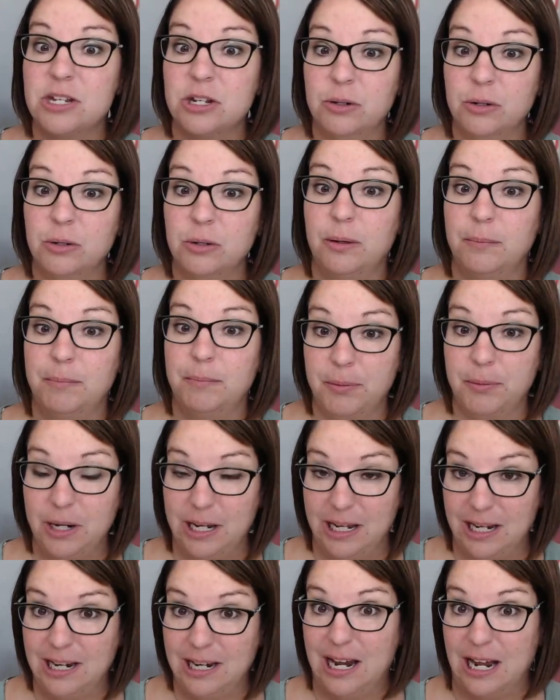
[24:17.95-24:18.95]
to
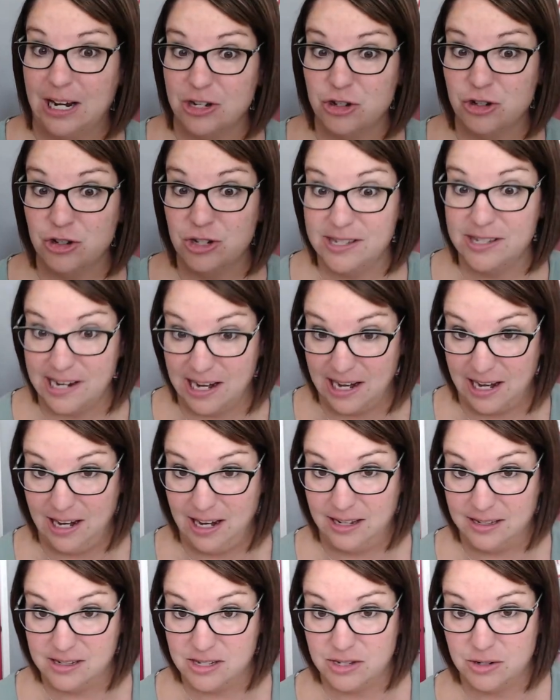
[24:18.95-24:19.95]
put in an extra
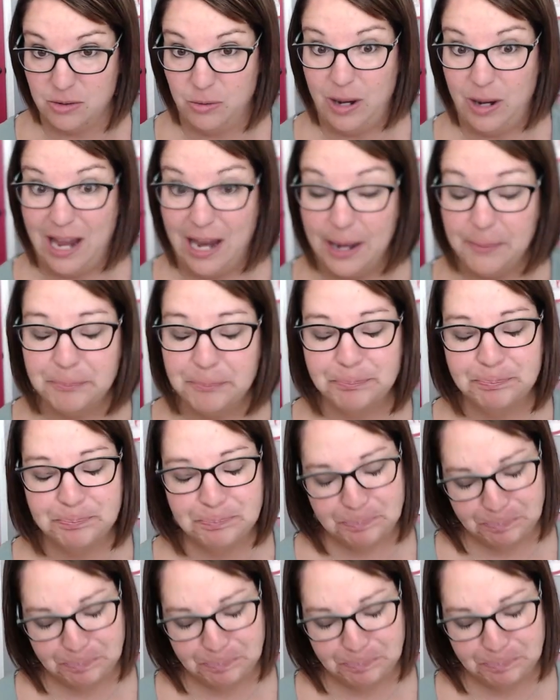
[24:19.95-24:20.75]
sentence, okay?